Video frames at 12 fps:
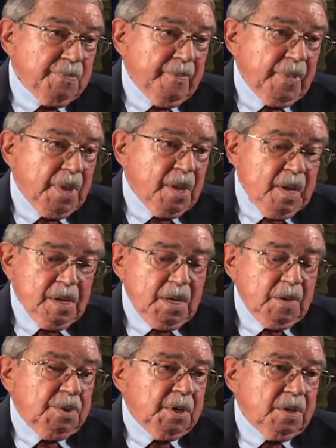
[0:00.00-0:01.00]
oh my gosh!
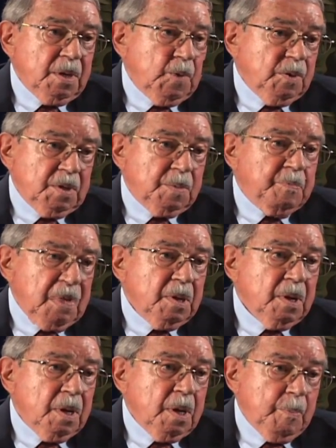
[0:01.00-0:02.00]
Because it, it was
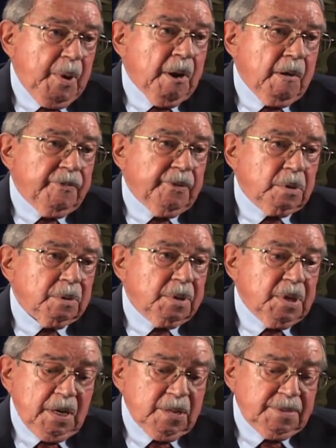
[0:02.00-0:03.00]
powerful
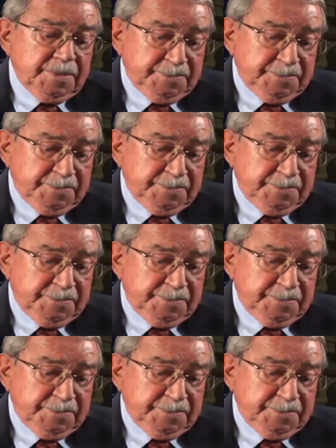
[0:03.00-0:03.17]
set.